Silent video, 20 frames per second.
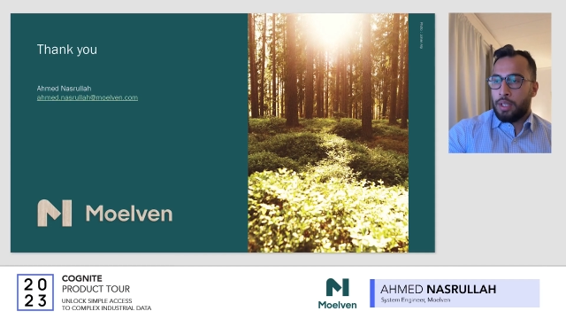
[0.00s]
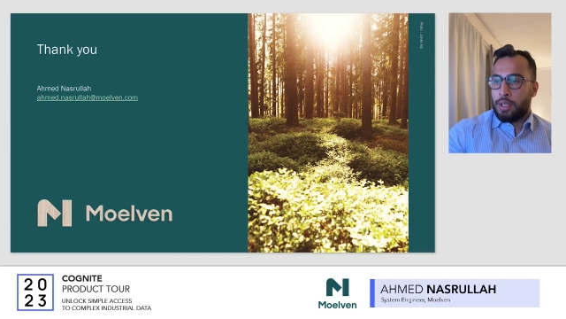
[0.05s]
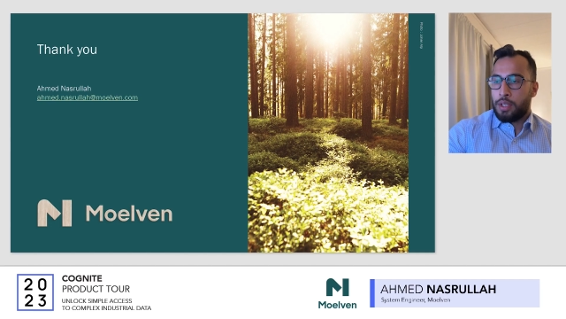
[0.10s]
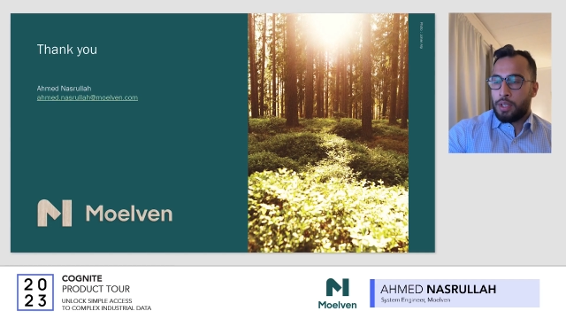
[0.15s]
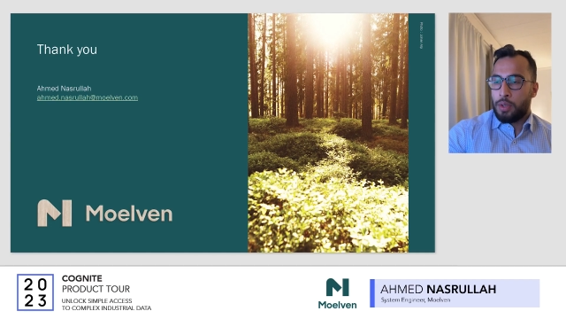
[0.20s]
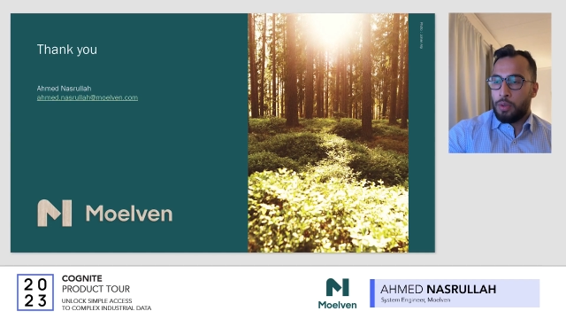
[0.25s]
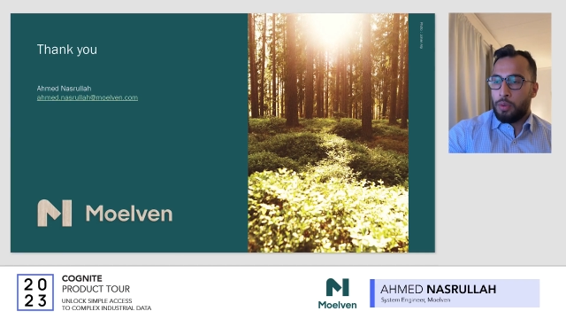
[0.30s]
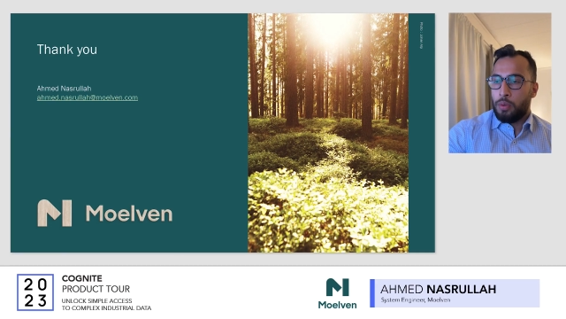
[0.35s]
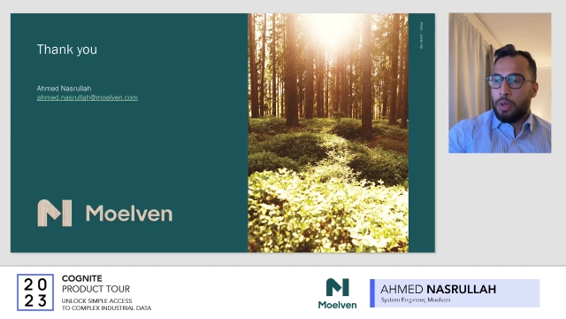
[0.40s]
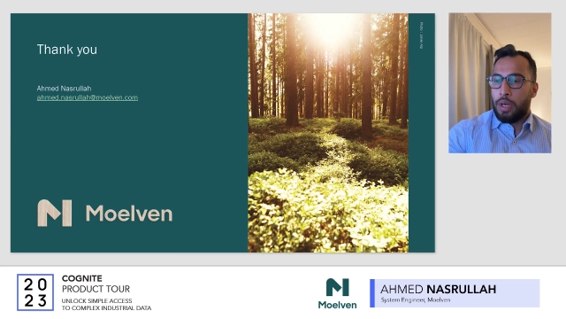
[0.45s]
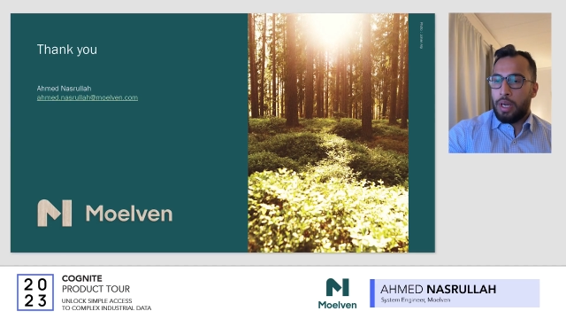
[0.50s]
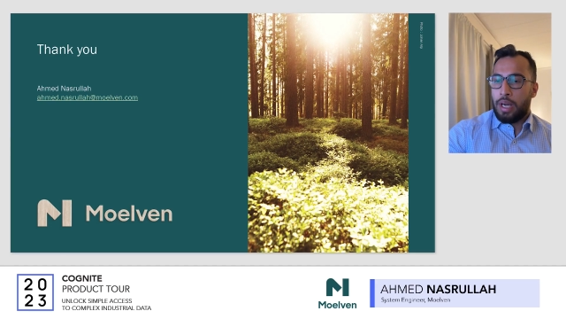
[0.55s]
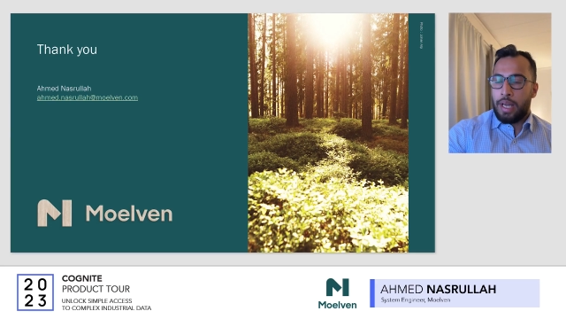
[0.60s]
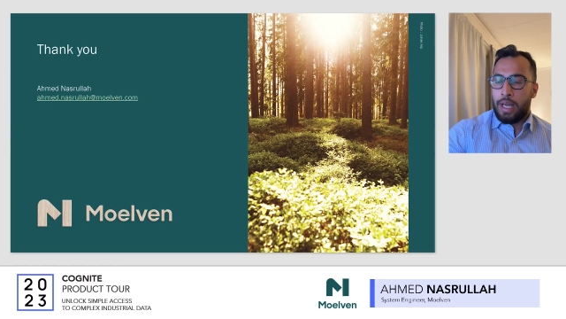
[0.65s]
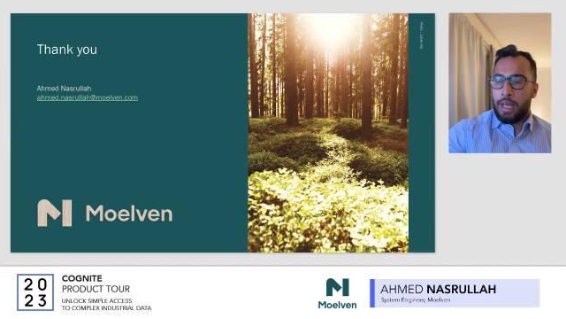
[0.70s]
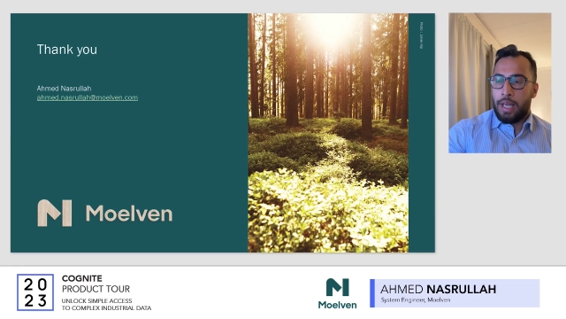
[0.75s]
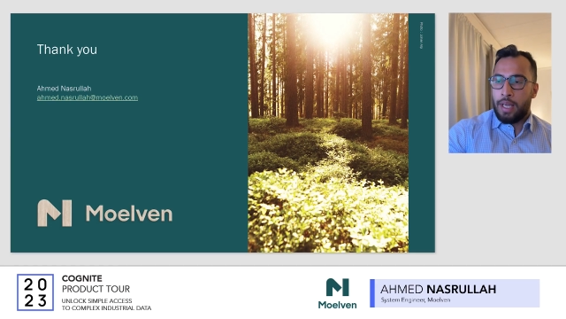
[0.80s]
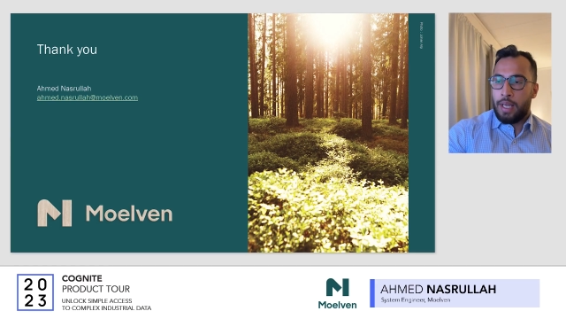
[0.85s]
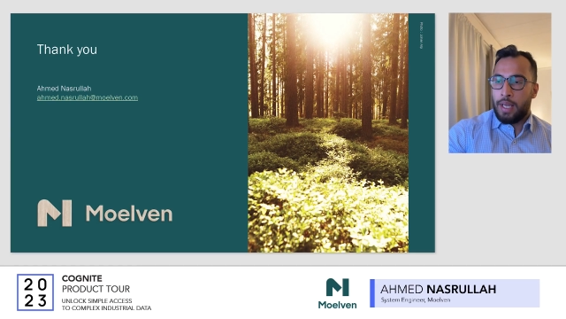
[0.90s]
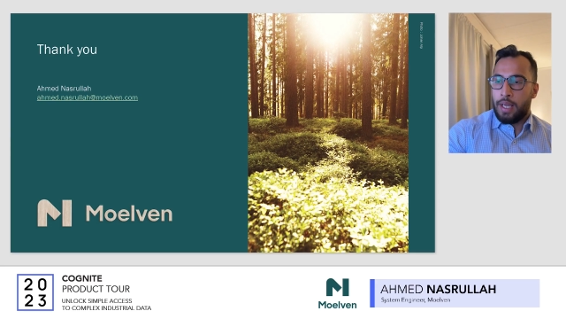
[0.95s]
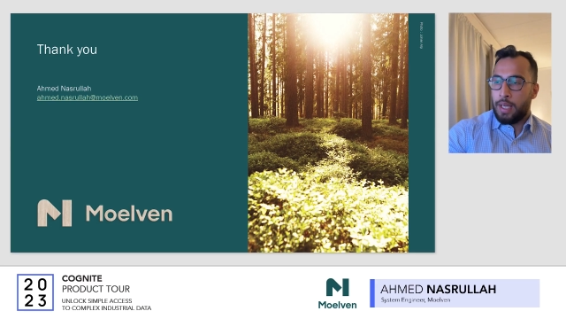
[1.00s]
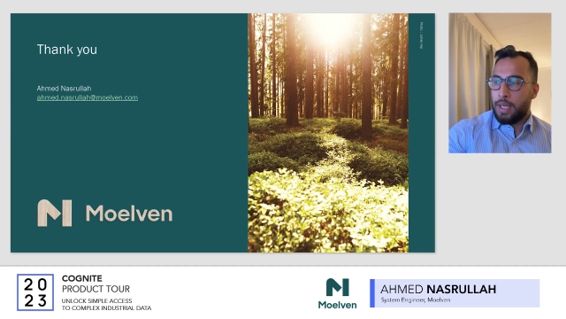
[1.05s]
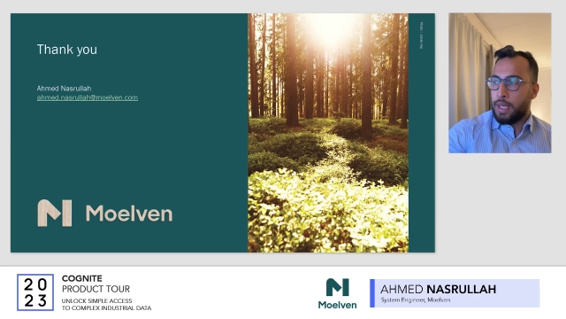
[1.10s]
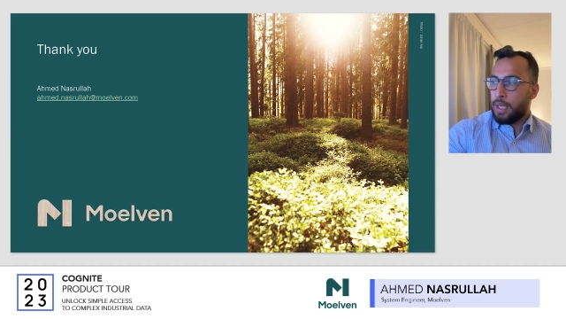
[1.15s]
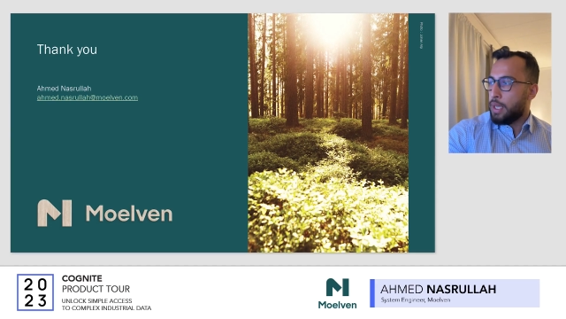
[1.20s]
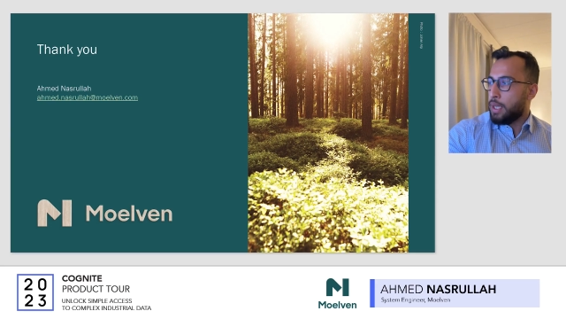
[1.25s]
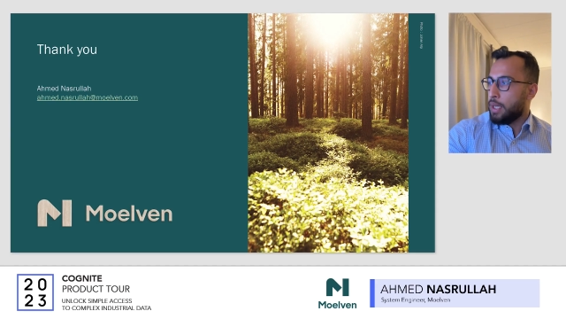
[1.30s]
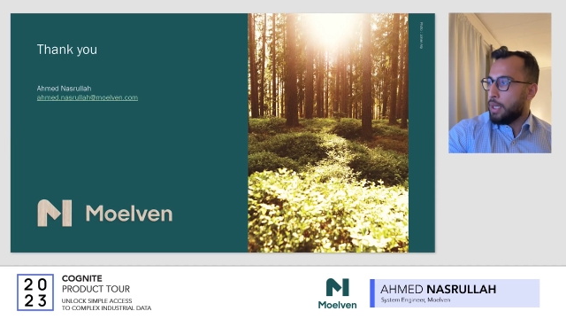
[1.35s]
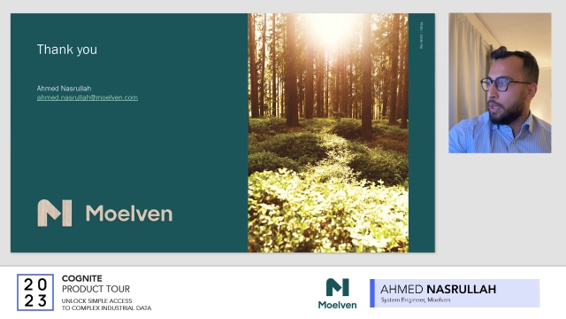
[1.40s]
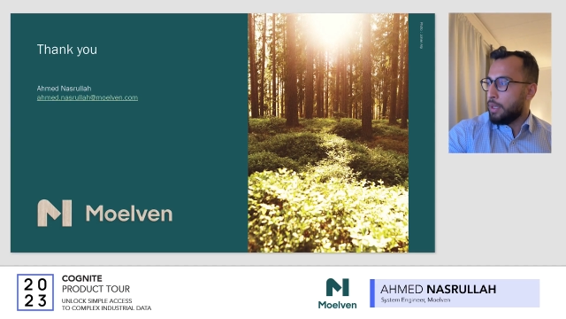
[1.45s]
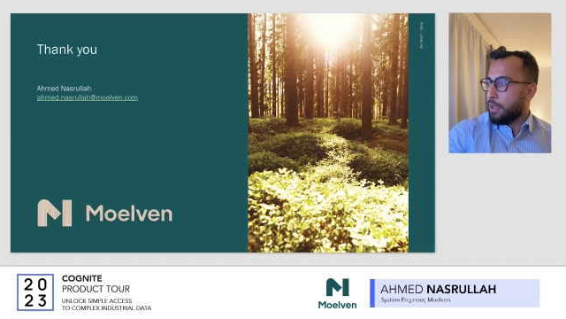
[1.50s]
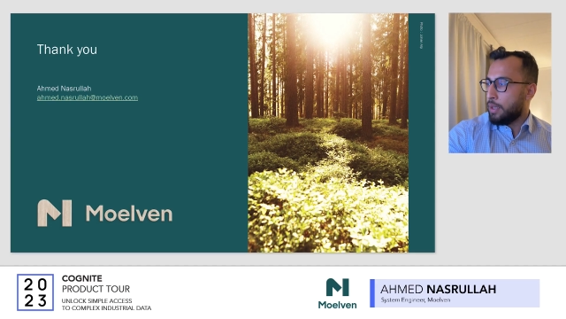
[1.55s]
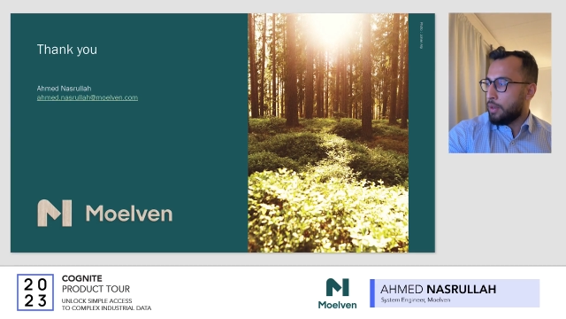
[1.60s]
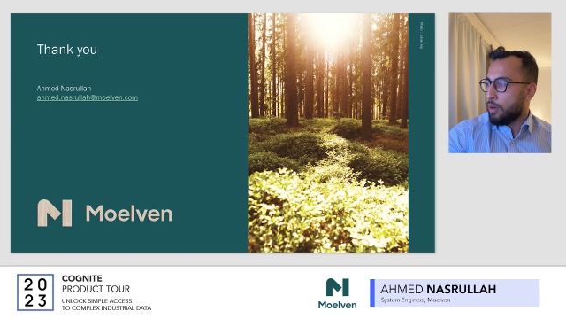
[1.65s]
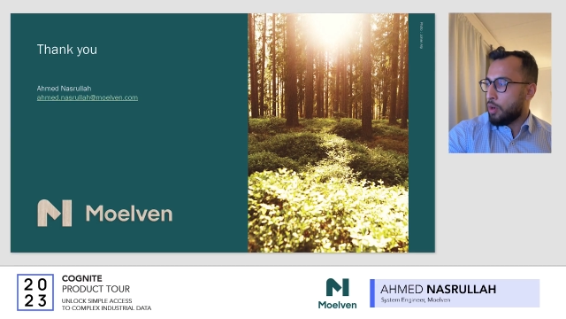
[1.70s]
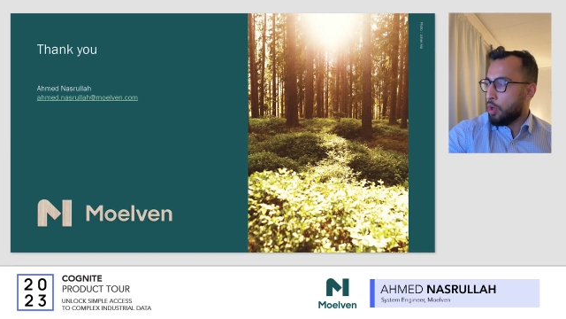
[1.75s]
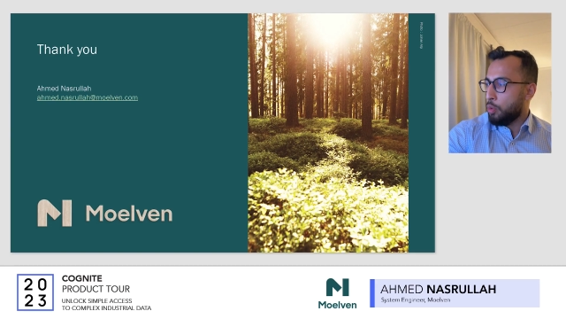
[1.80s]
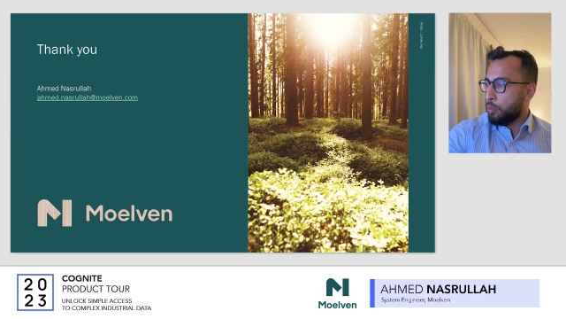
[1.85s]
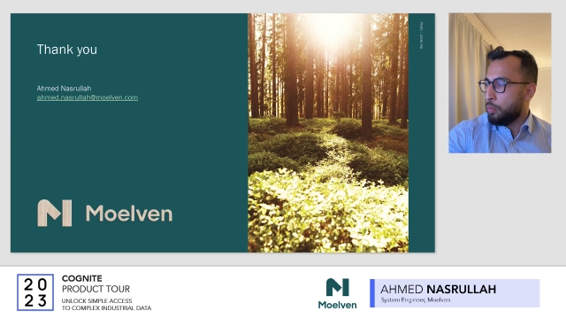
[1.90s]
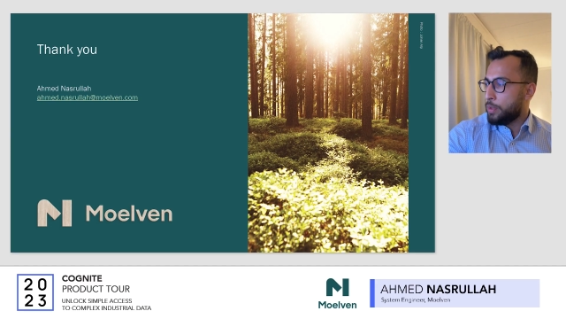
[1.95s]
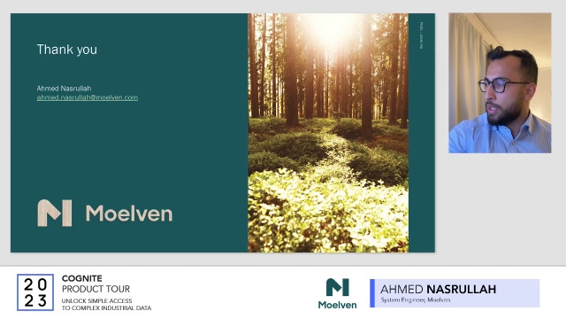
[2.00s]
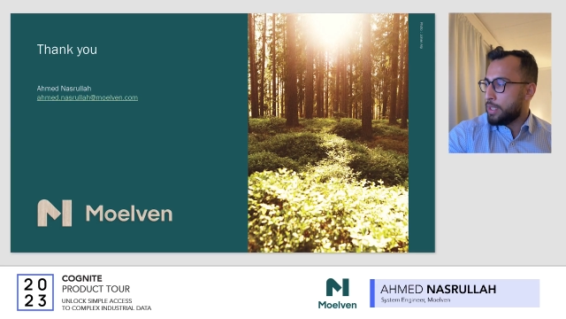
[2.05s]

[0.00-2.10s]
So I hope